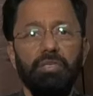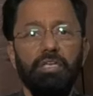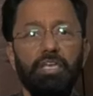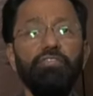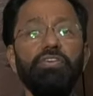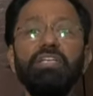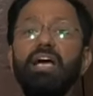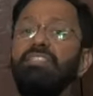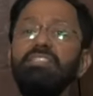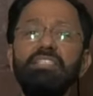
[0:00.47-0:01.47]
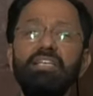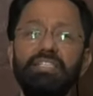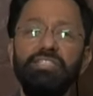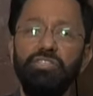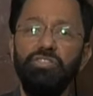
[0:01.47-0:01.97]
If in
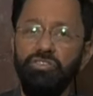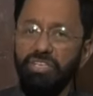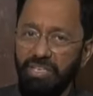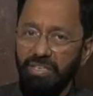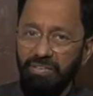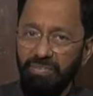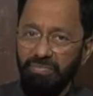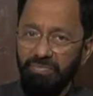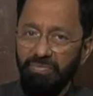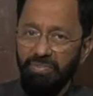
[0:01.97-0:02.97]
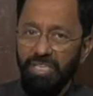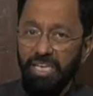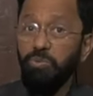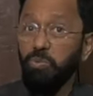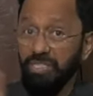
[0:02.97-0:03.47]
1993
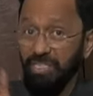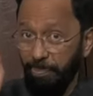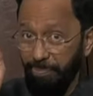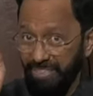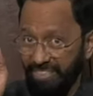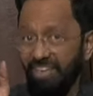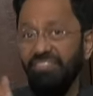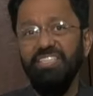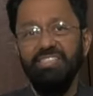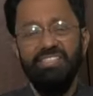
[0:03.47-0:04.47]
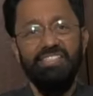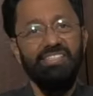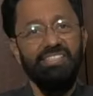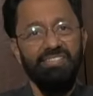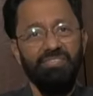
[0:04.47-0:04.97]
it was couples
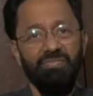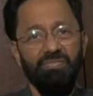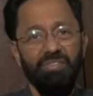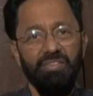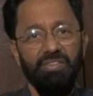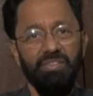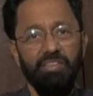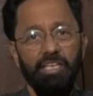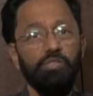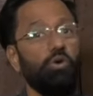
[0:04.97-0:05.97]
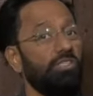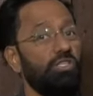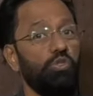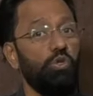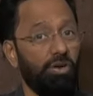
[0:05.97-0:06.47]
devils that got
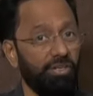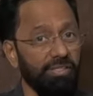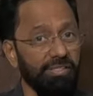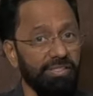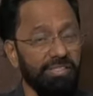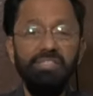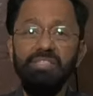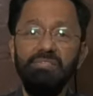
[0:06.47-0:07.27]
us laurels,